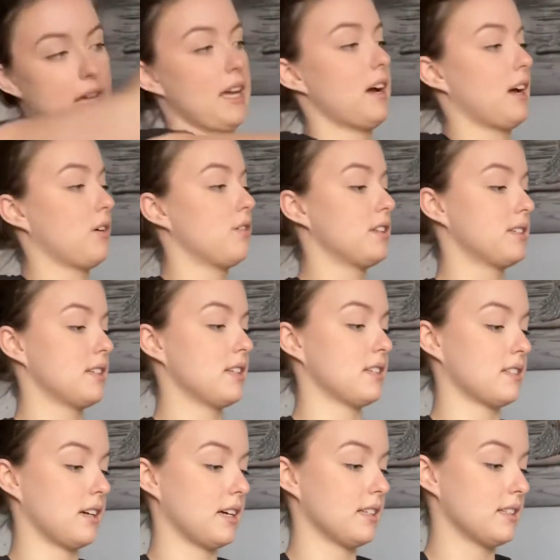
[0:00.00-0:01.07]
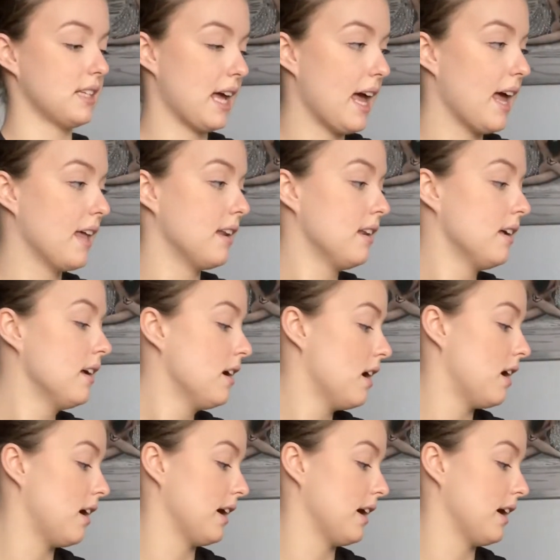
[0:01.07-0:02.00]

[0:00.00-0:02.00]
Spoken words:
I got this in a size 10. I